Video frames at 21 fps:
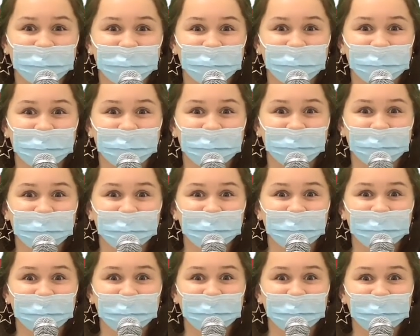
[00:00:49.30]

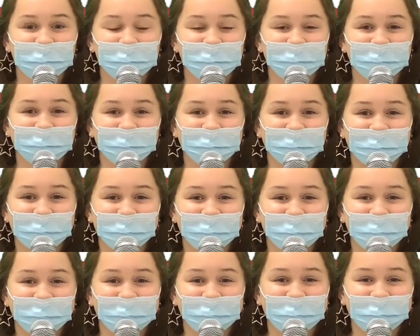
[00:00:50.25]

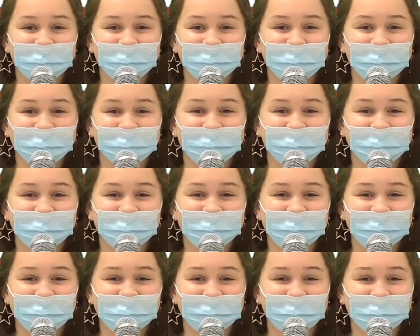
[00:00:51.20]

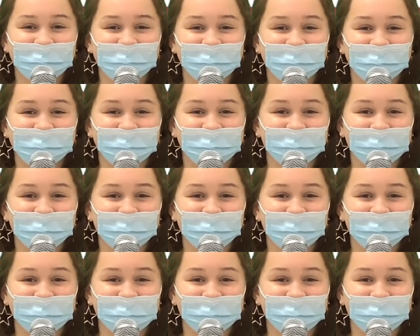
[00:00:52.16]
No one is speaking in this clip.